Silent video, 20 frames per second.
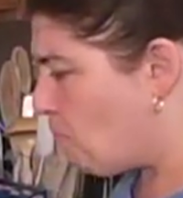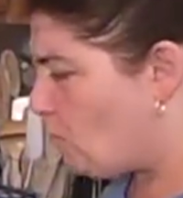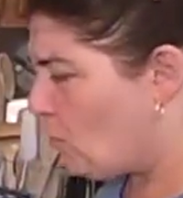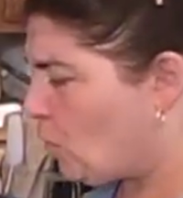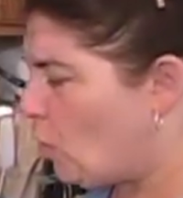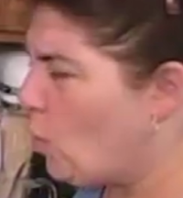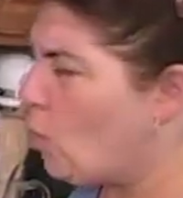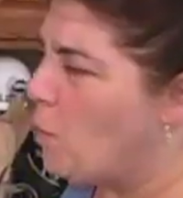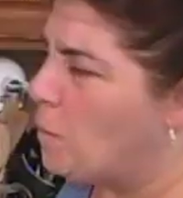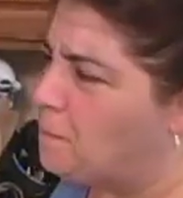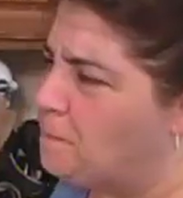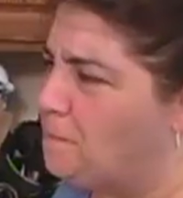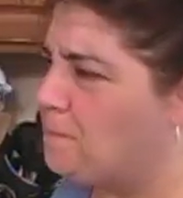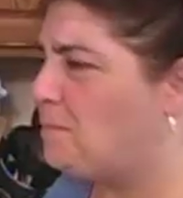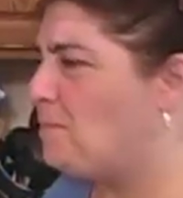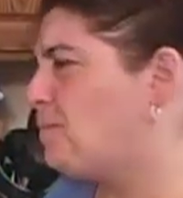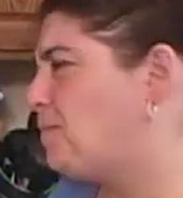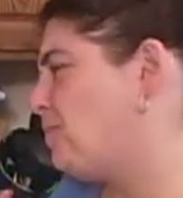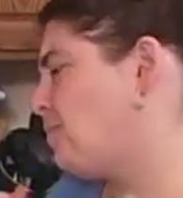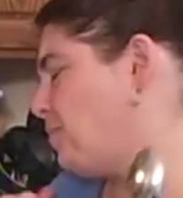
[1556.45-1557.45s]

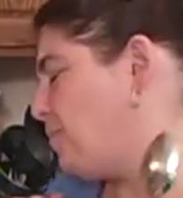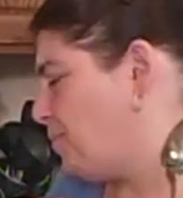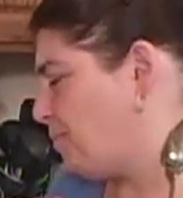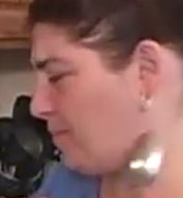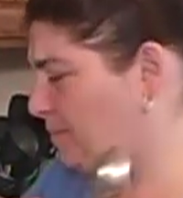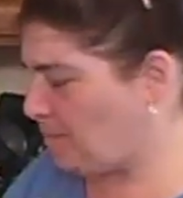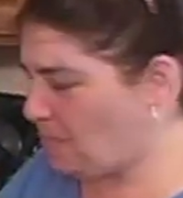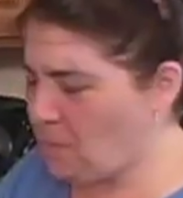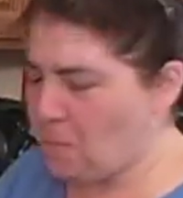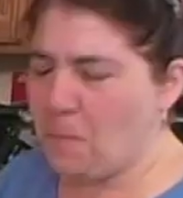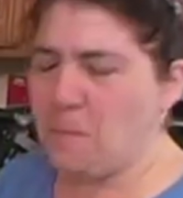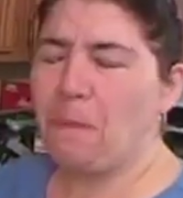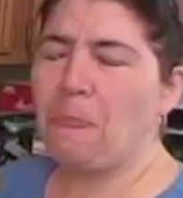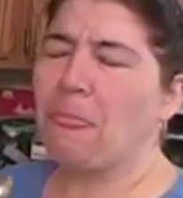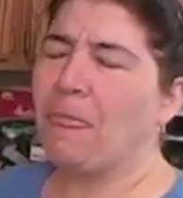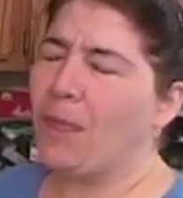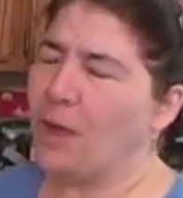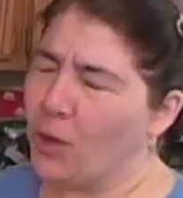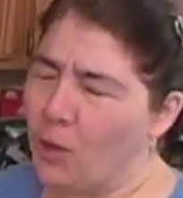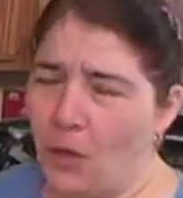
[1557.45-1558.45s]

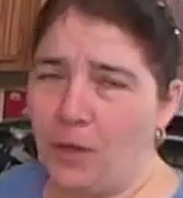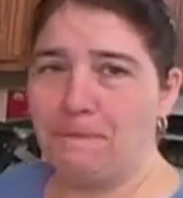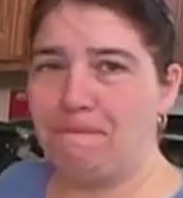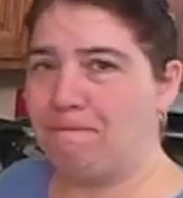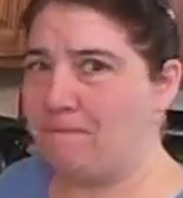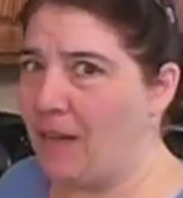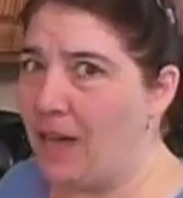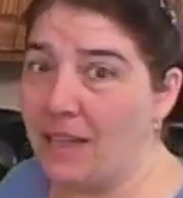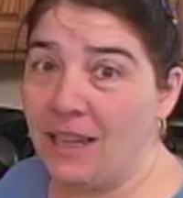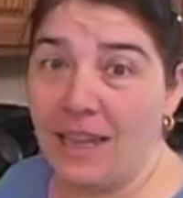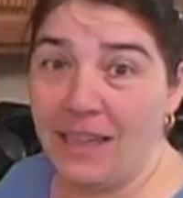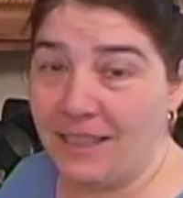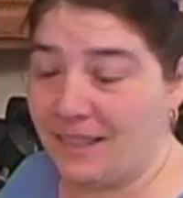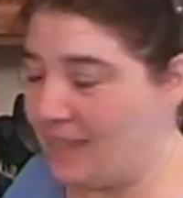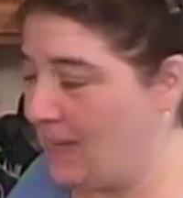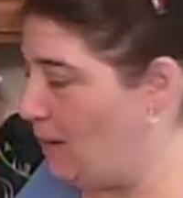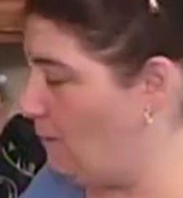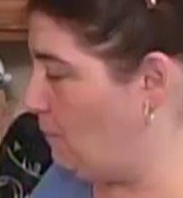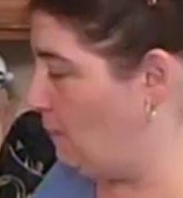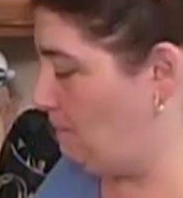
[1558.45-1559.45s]
Oh, good. I like
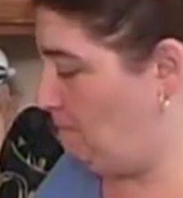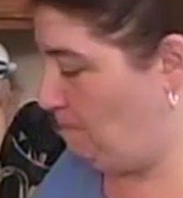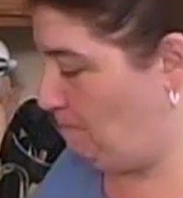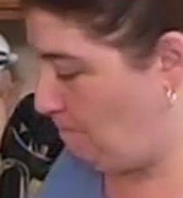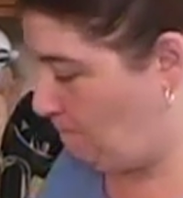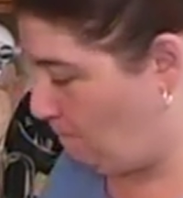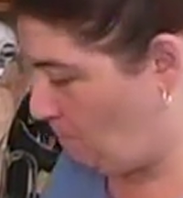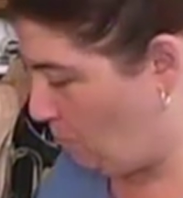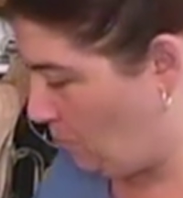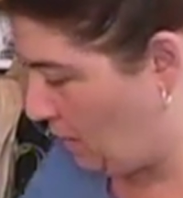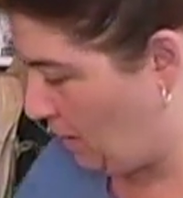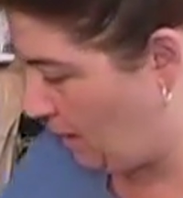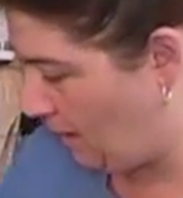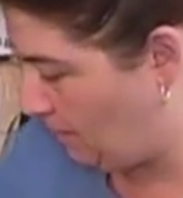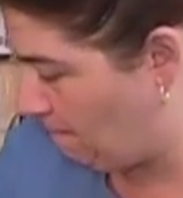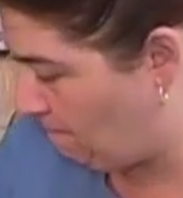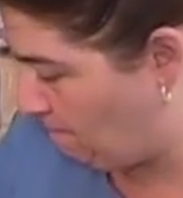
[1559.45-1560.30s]
that one. Okay.